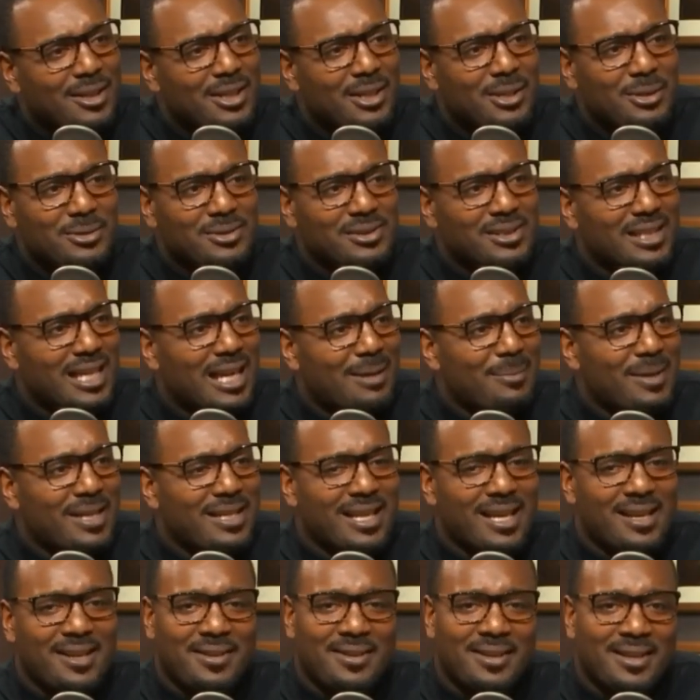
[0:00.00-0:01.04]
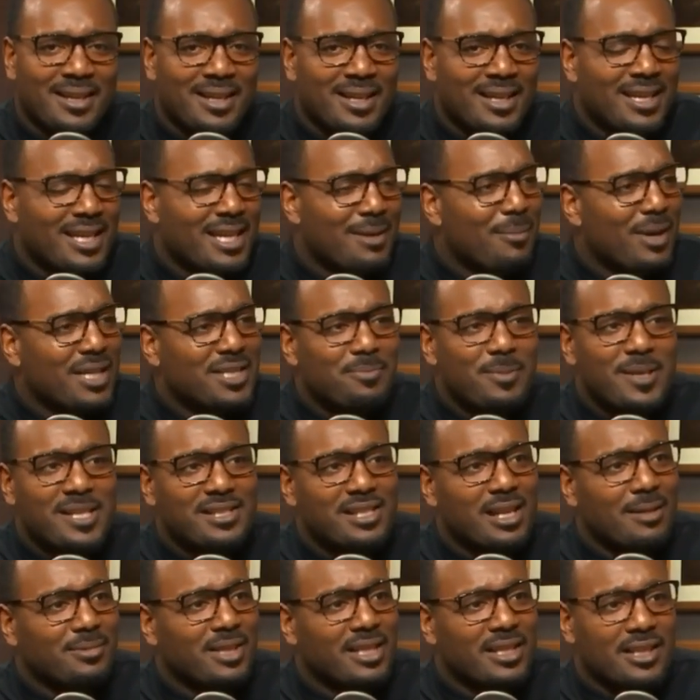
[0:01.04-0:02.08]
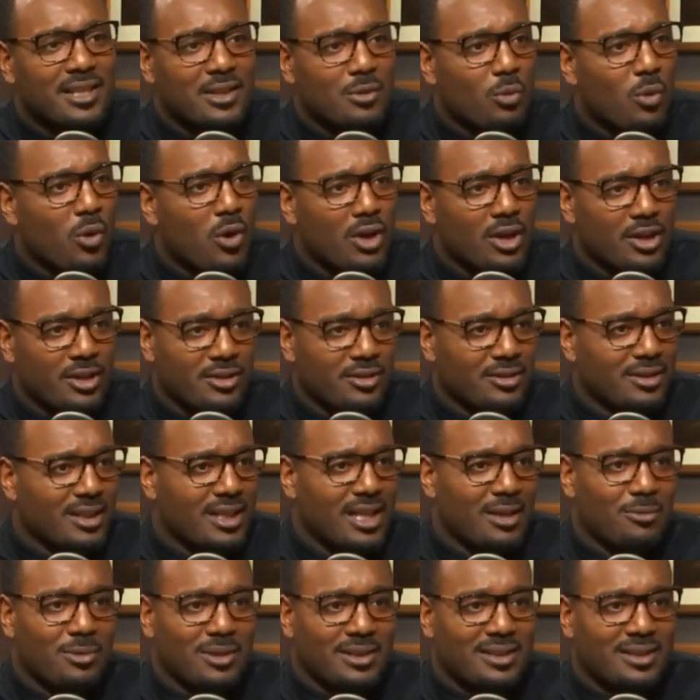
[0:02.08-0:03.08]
in Houston. I mean, it must be something in the water. You look at